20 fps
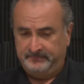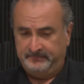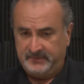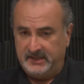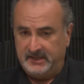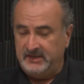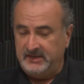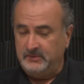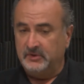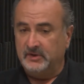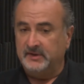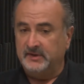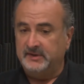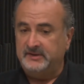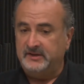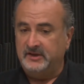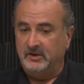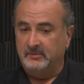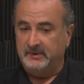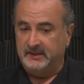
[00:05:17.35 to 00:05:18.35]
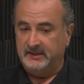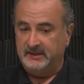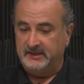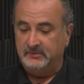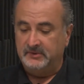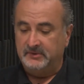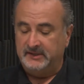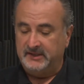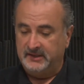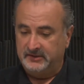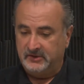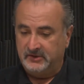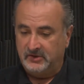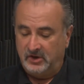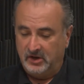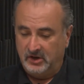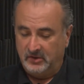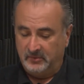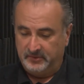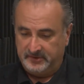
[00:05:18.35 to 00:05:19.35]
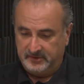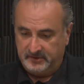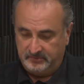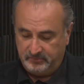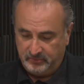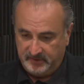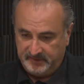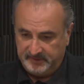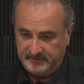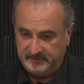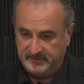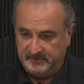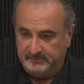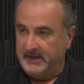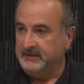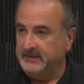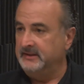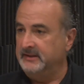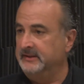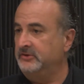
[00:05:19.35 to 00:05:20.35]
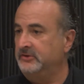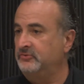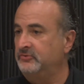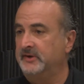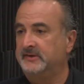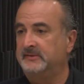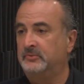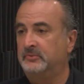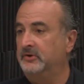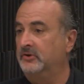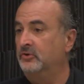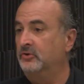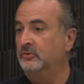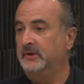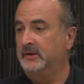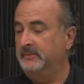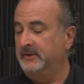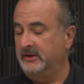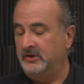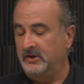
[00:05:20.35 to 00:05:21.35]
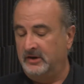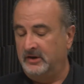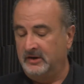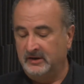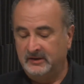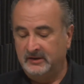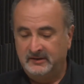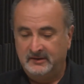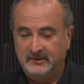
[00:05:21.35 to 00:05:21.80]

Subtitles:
And he would always tell me that he would get in the car with the prisoners. Back then they transported everybody by car.